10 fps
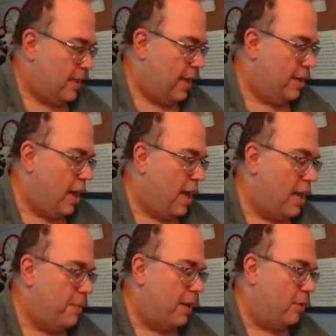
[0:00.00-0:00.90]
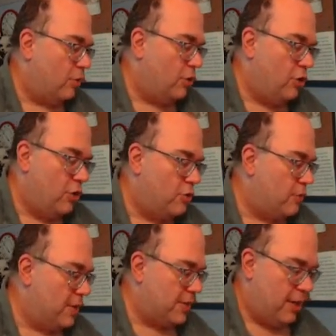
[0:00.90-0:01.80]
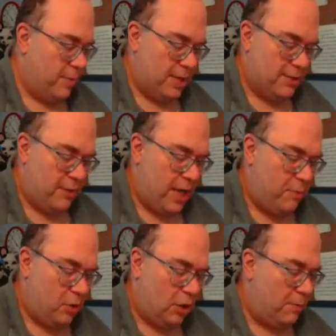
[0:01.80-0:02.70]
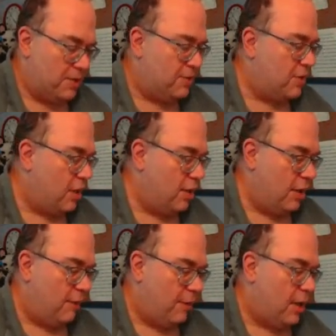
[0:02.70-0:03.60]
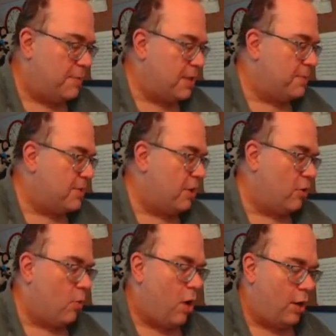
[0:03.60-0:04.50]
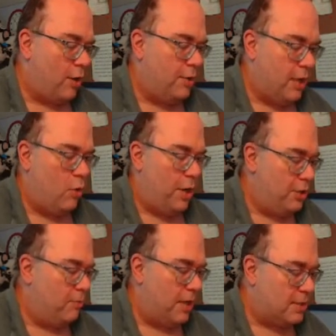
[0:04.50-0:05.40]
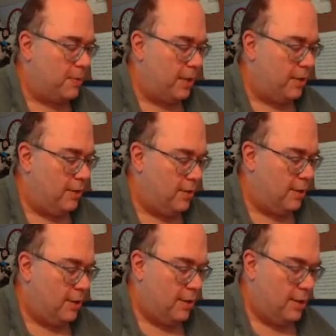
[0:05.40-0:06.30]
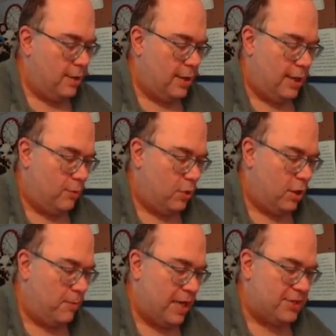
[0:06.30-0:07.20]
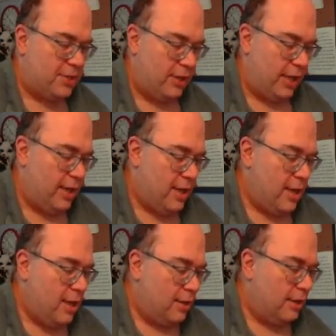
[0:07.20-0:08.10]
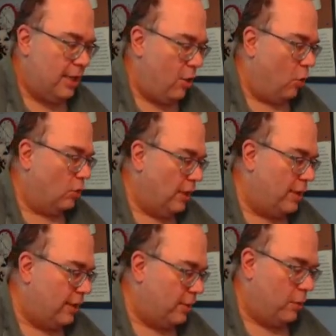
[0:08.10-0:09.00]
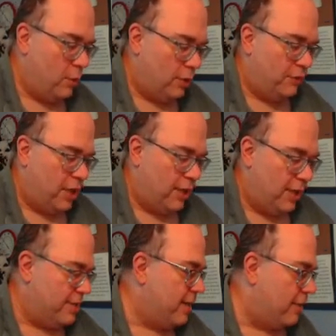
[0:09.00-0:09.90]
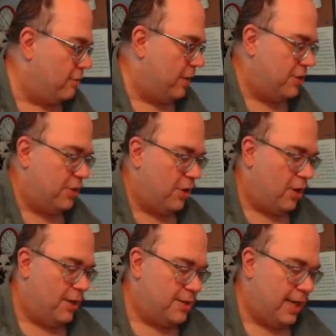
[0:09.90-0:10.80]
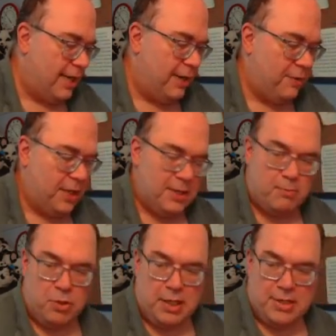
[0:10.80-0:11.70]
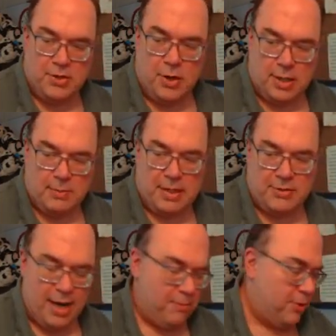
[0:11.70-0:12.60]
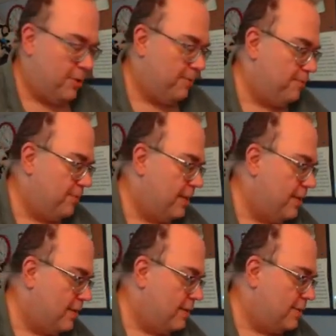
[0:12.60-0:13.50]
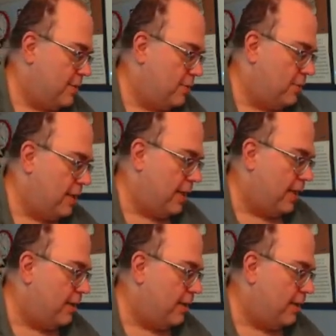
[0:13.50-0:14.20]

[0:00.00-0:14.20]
and I am at a huge risk here because if I pull up a sun, if it comes up sun or water, they're going to bust me. And we're going to basically, the only thing that we will have done is gotten rid of two cards and given these, put these two cards in my scrapbook. So, yay.